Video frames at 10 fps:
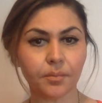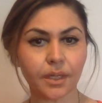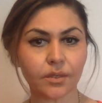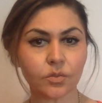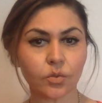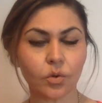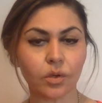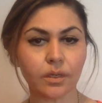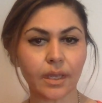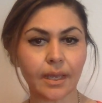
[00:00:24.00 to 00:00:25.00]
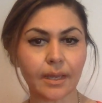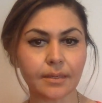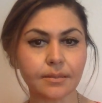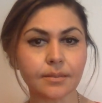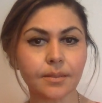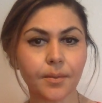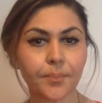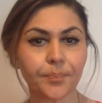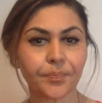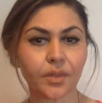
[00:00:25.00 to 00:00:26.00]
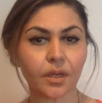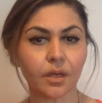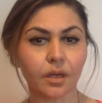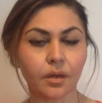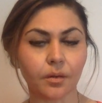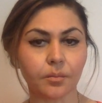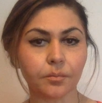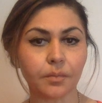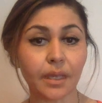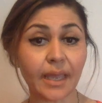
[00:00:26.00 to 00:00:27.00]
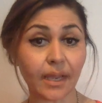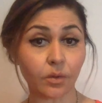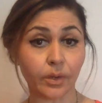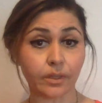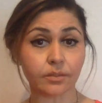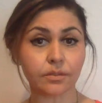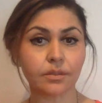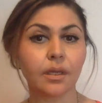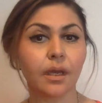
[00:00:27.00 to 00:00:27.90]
That is called as uh, Echoics.